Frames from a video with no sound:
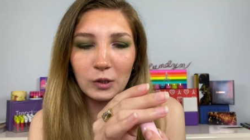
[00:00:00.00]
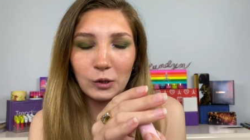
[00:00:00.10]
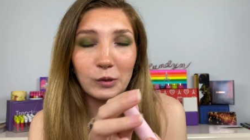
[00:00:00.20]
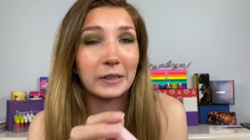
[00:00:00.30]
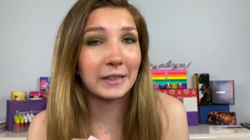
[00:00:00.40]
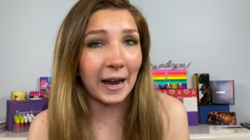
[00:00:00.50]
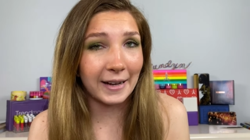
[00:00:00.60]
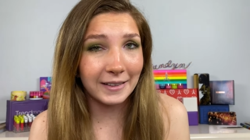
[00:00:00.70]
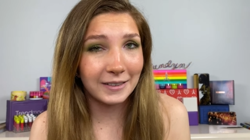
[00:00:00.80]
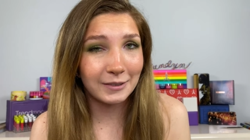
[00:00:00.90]

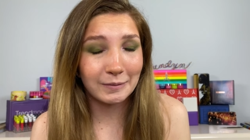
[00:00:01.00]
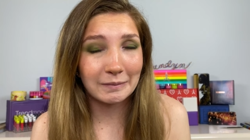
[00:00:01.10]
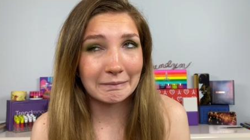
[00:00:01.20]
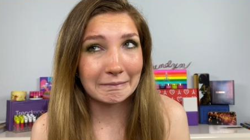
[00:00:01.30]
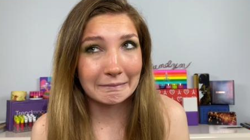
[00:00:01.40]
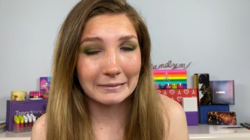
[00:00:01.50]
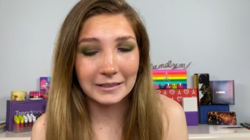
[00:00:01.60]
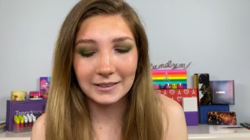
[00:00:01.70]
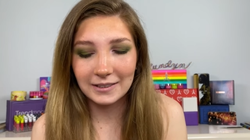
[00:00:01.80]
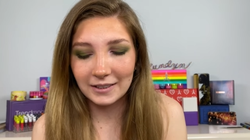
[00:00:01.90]
Lucite,
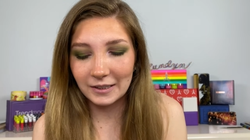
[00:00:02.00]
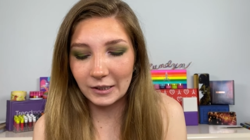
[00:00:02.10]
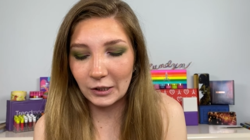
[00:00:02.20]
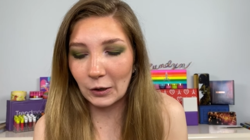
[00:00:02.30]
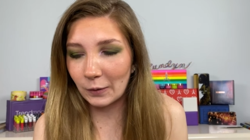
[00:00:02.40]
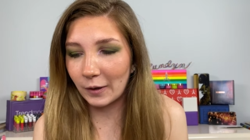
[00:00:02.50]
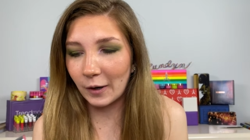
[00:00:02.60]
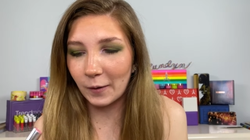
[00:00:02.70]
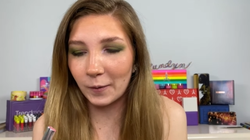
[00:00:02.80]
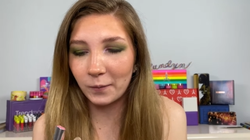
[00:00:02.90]
don't
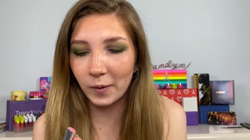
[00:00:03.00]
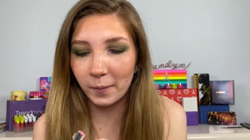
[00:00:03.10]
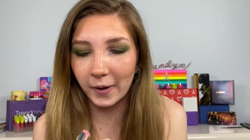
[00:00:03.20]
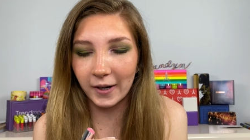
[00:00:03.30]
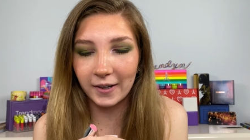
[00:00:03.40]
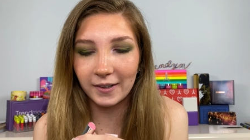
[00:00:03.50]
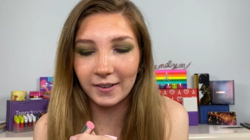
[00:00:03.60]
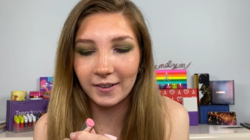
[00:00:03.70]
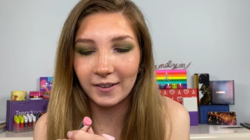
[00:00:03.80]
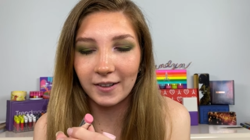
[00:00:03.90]
know, but
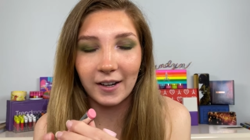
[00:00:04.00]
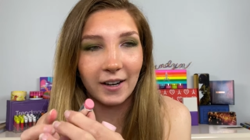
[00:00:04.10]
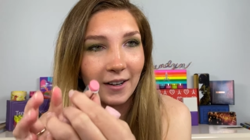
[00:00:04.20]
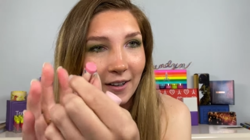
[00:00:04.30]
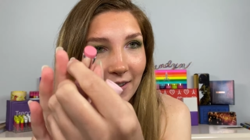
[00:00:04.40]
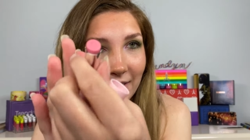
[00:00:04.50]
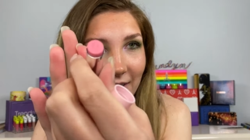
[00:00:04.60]
it is